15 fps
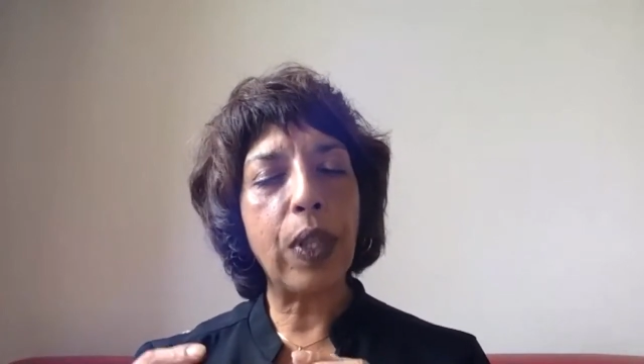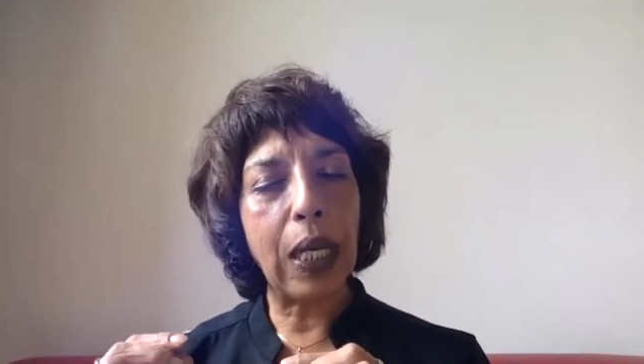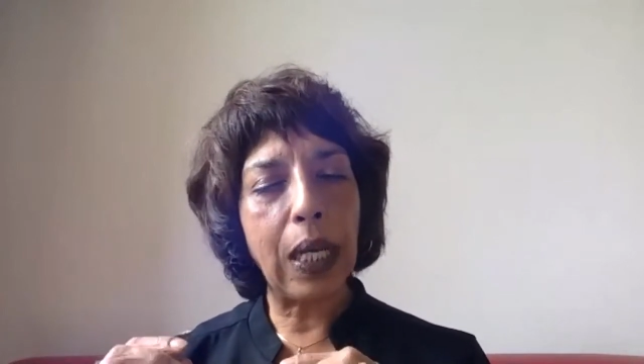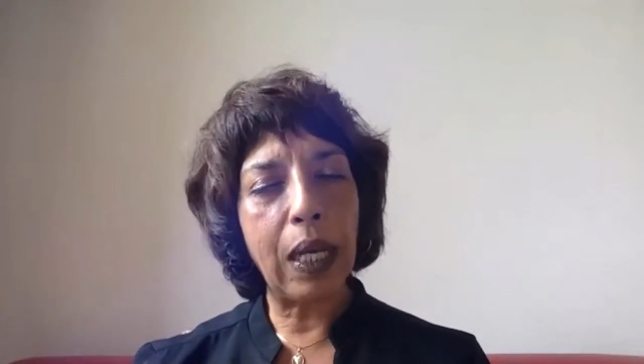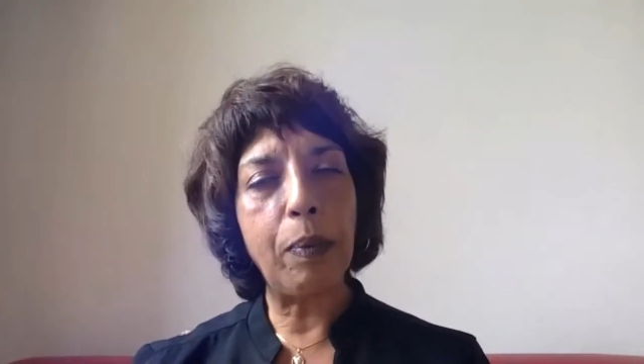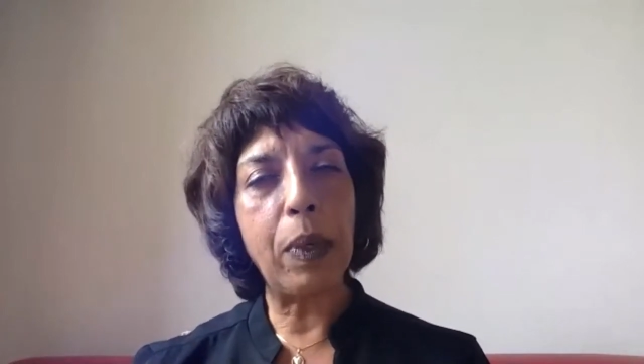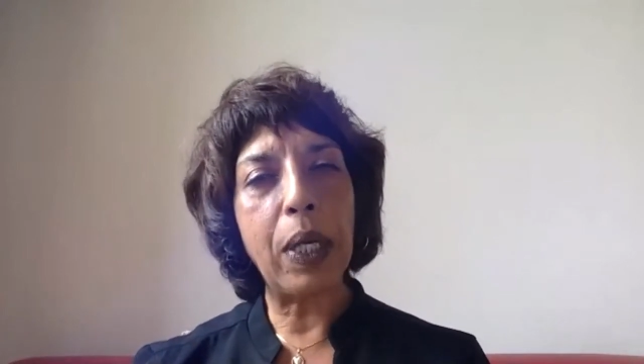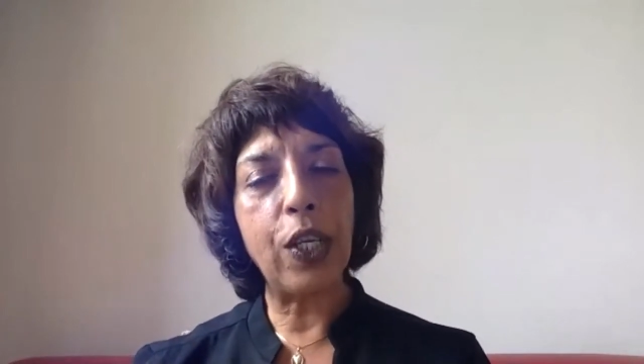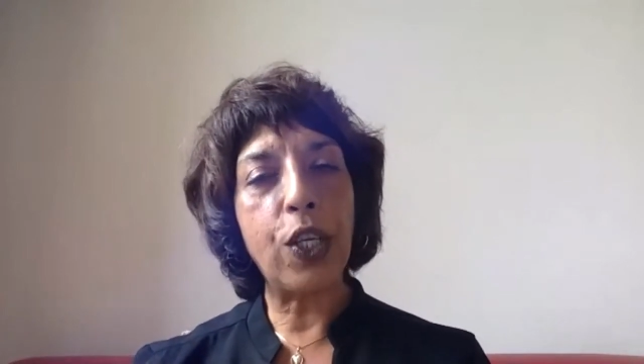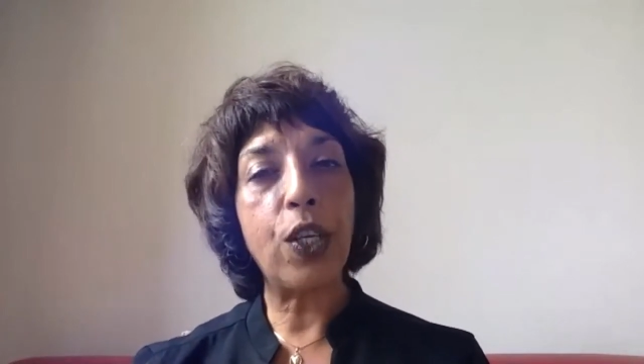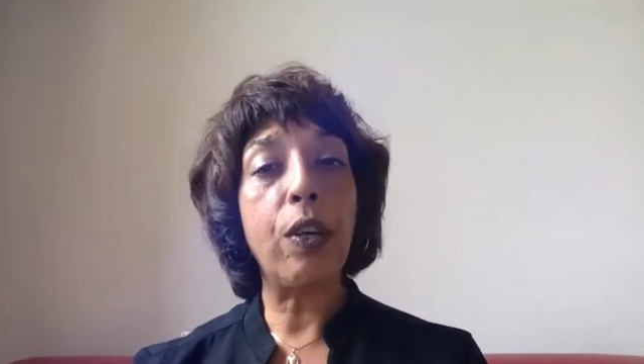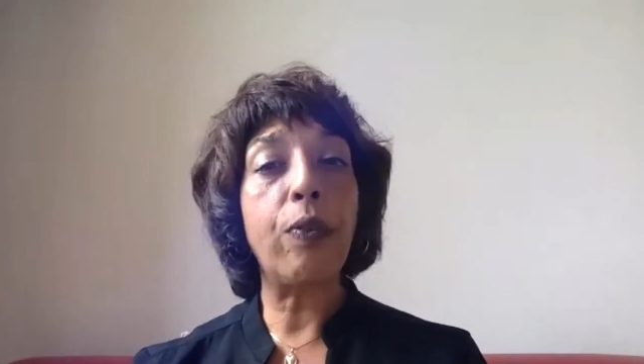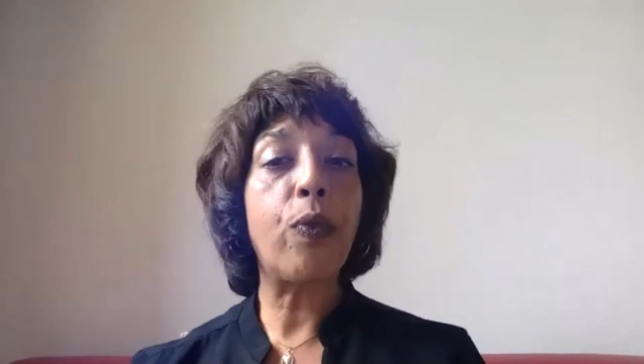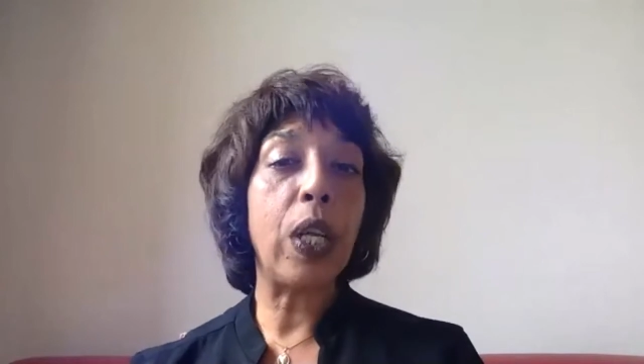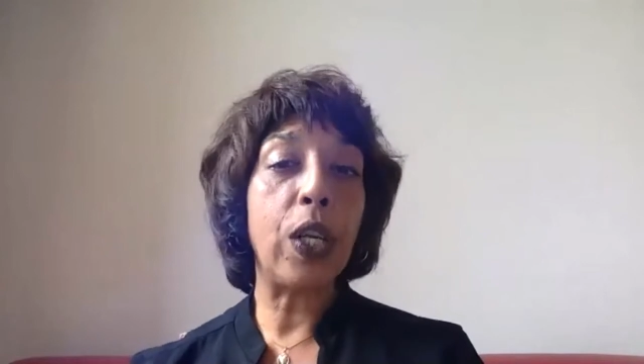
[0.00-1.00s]
Elimination
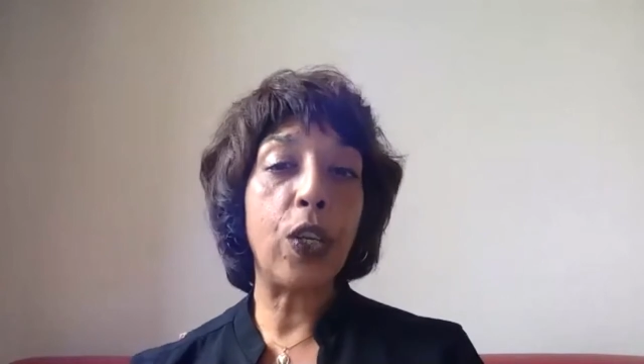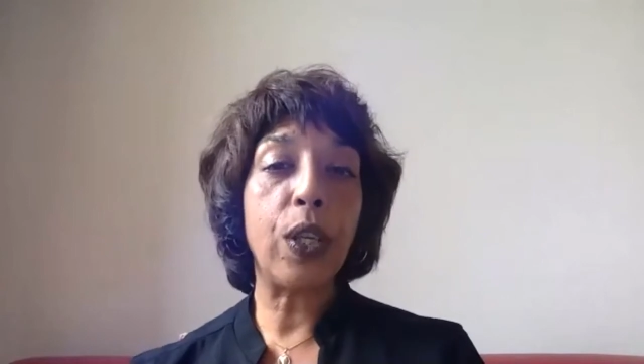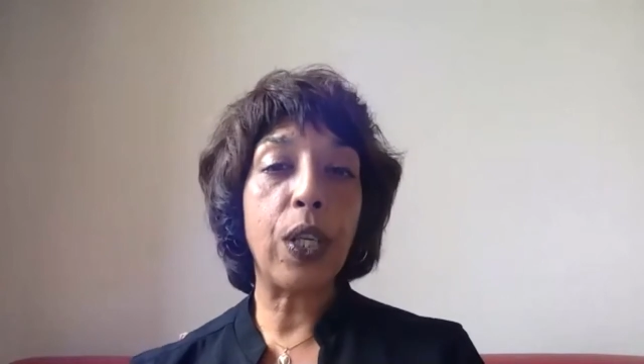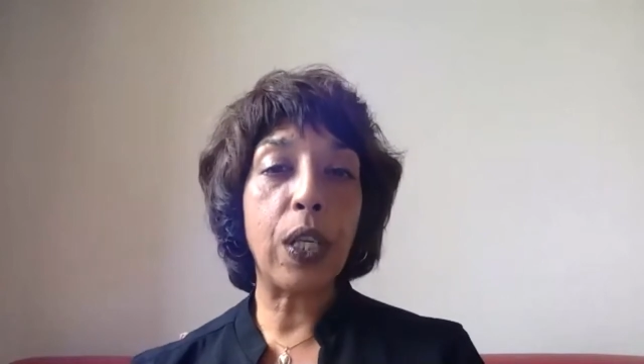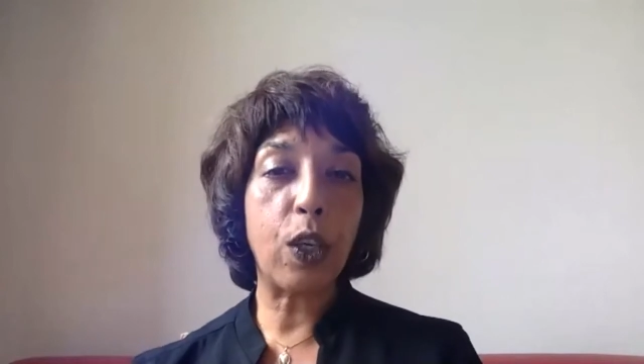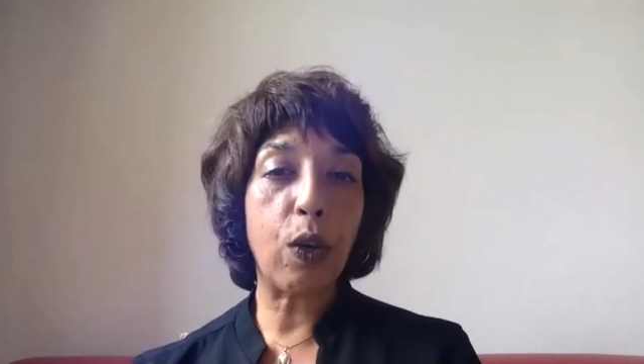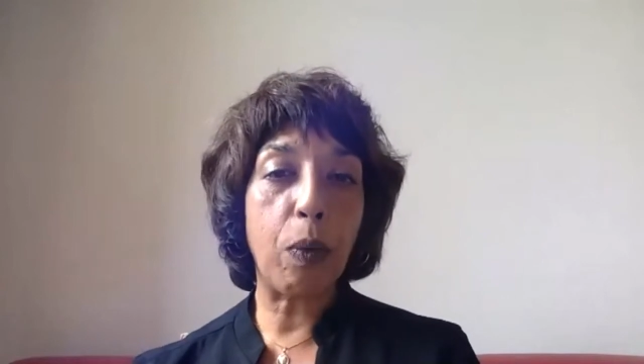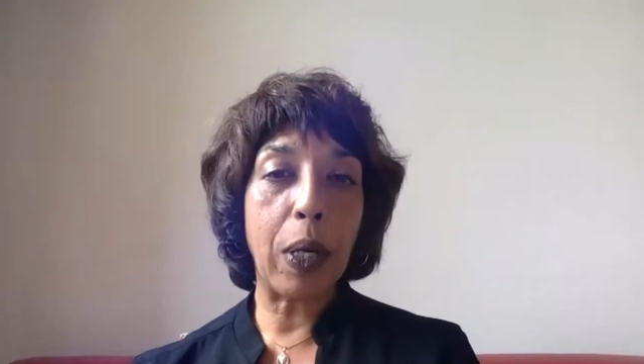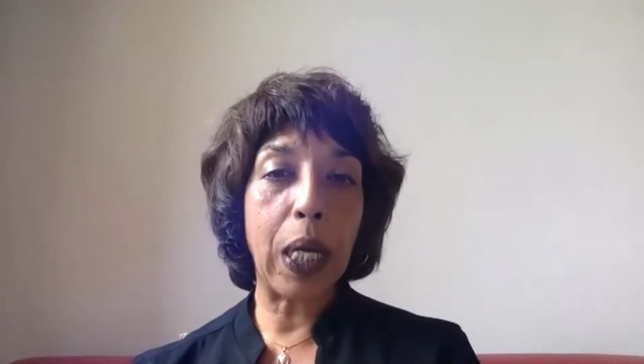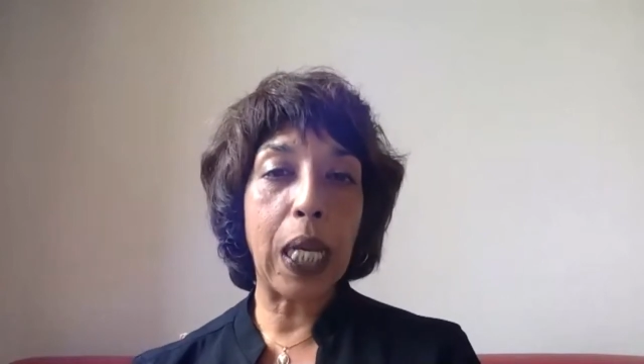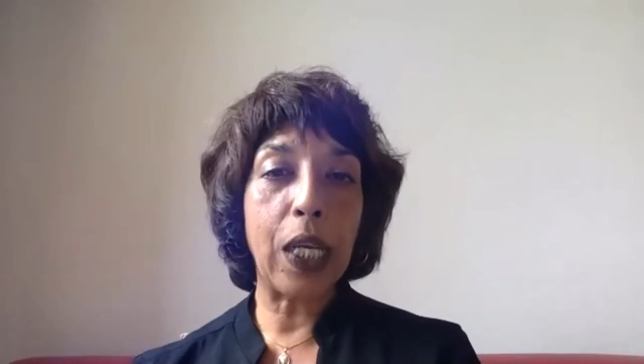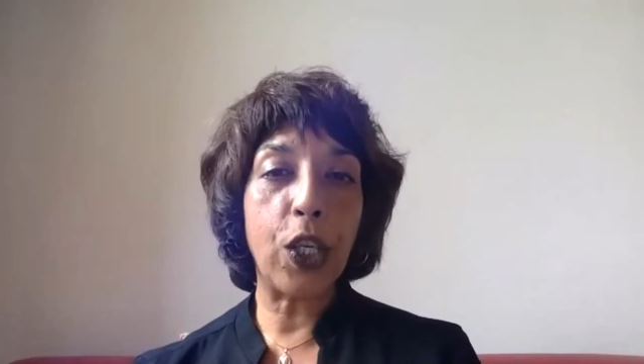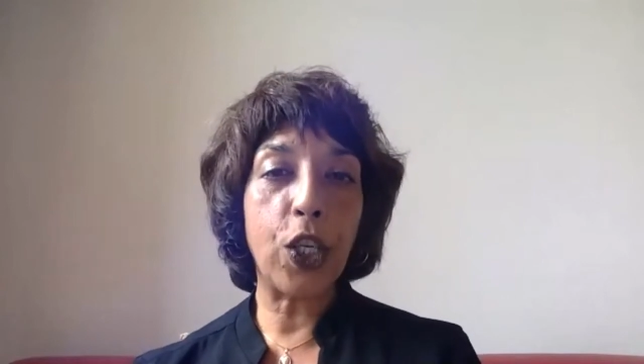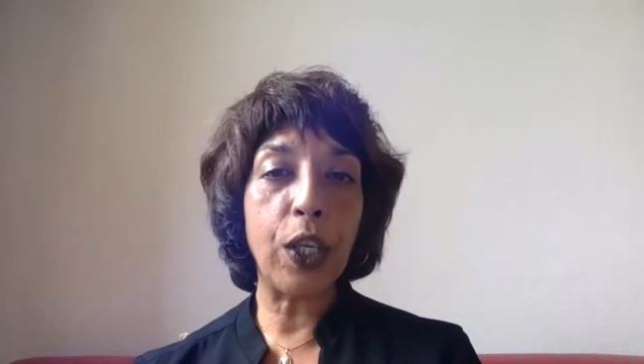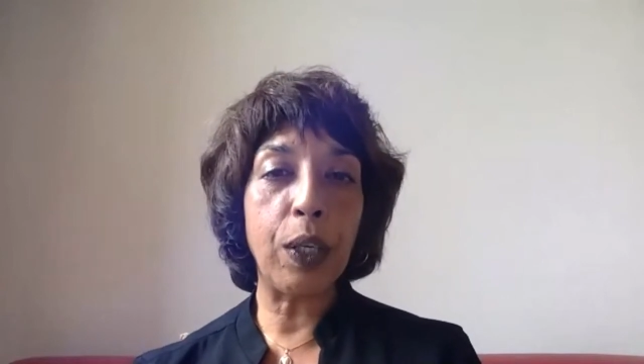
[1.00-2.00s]
of Racial
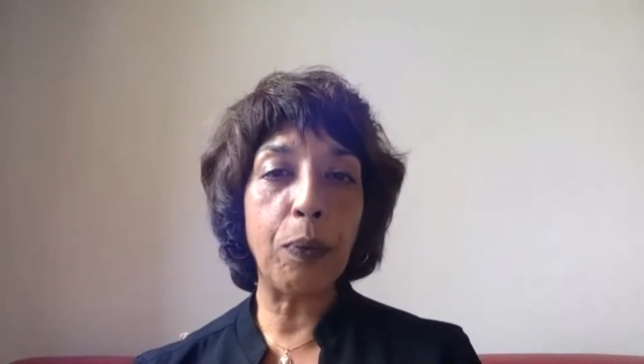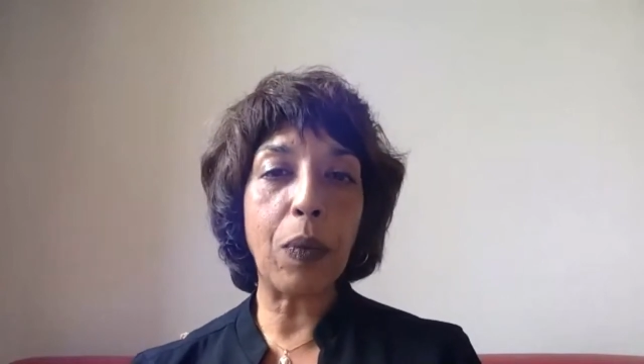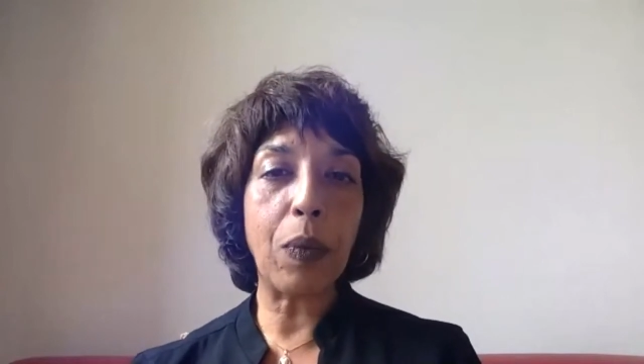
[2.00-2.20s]
Discrimination